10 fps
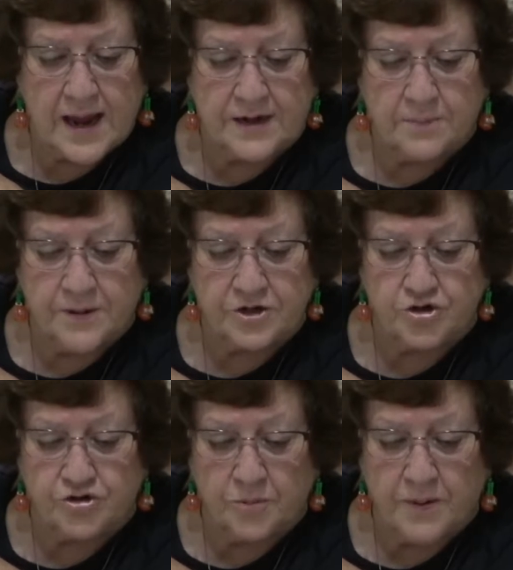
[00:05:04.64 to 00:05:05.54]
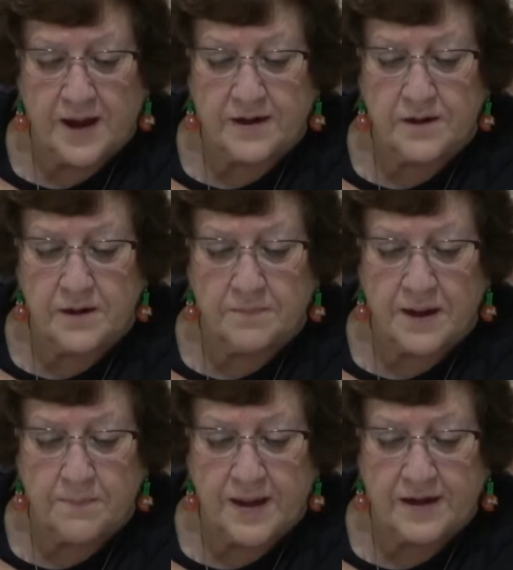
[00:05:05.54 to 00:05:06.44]
and the pictures are Pat
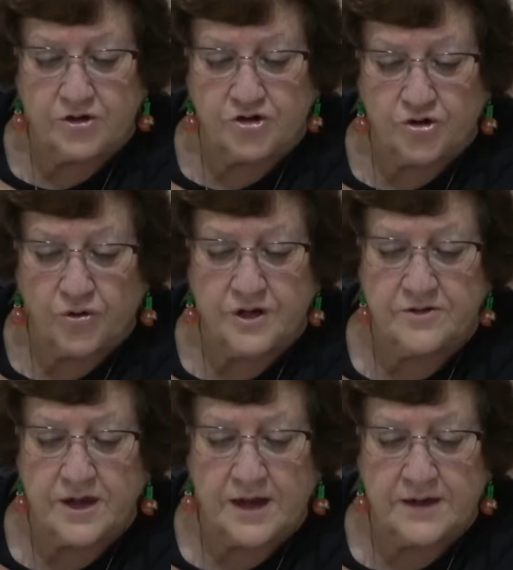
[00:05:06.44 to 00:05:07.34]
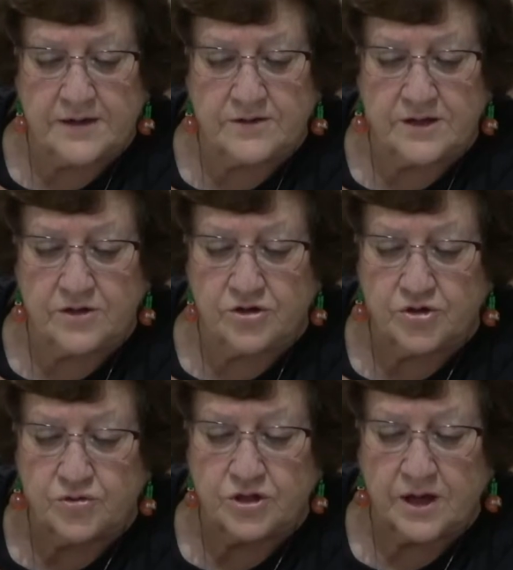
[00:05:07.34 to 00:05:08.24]
by Pat Schories, and it's in
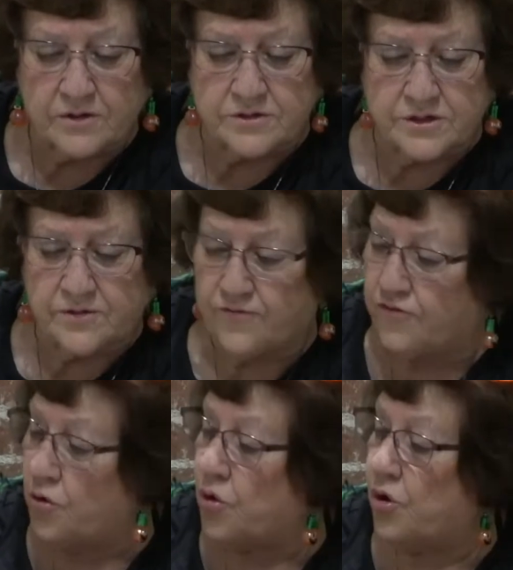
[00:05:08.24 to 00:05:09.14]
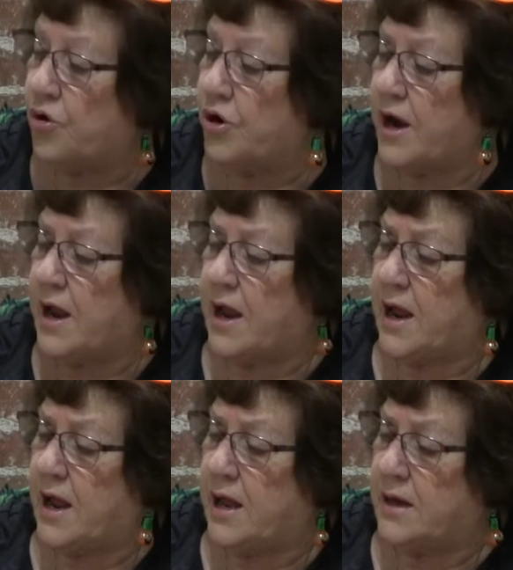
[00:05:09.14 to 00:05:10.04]
2004,
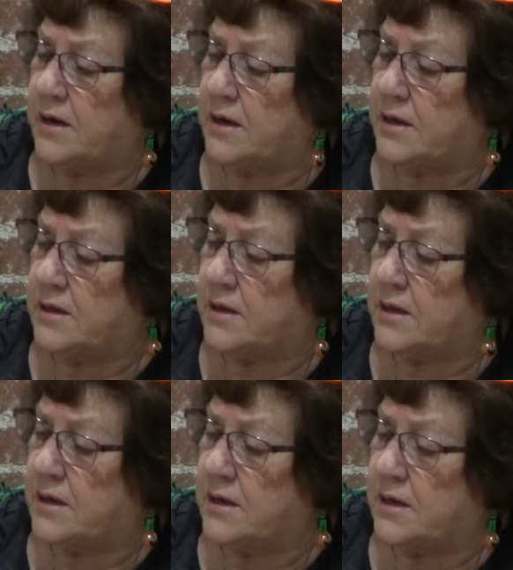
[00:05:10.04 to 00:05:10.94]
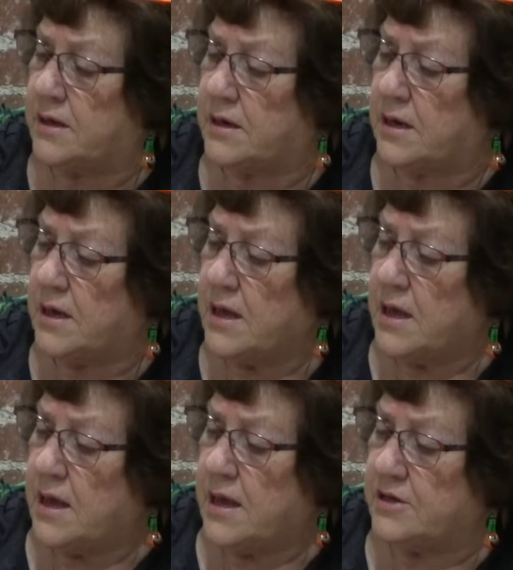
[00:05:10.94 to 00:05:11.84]
and da, da, da, da.
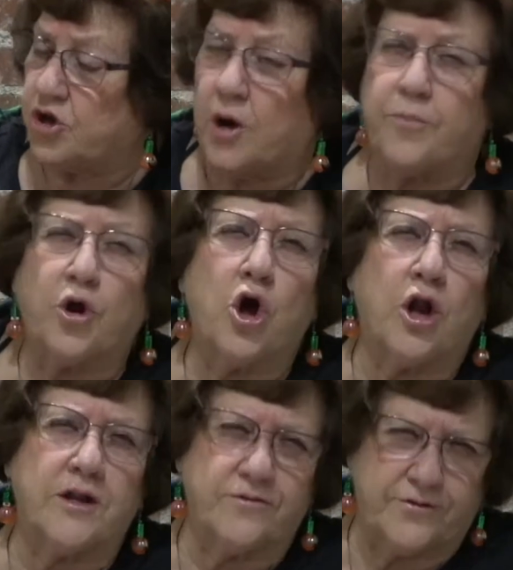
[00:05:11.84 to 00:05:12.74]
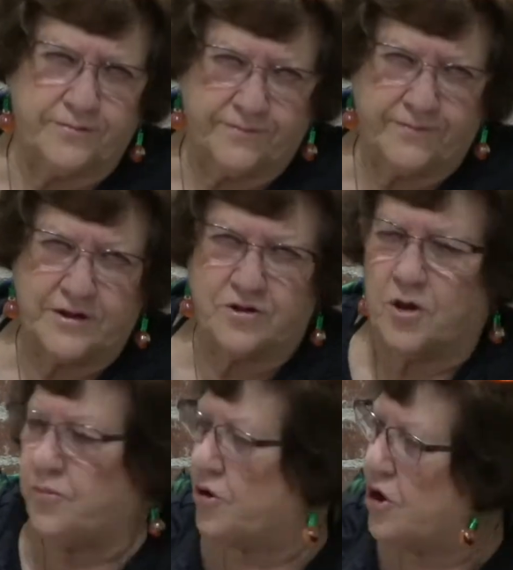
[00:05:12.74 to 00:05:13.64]
it's HarperCollins. It's
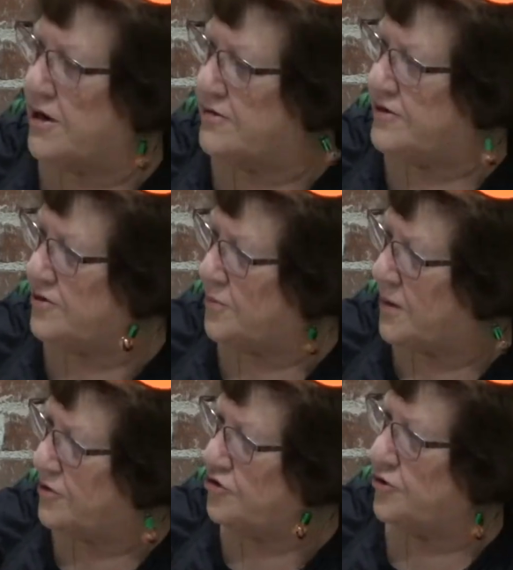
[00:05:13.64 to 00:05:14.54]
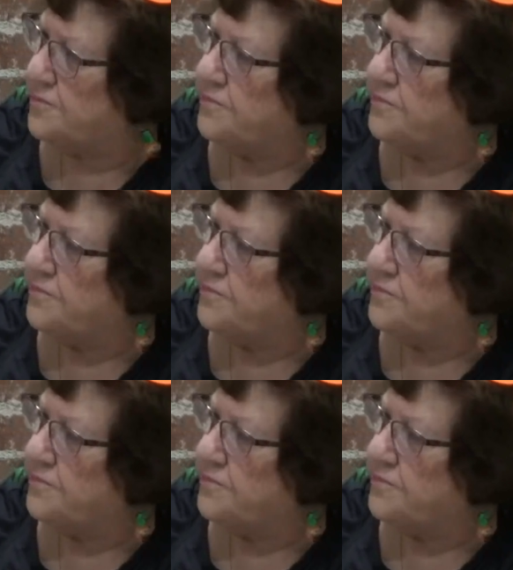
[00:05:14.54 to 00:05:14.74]
HarperCollins as a publisher.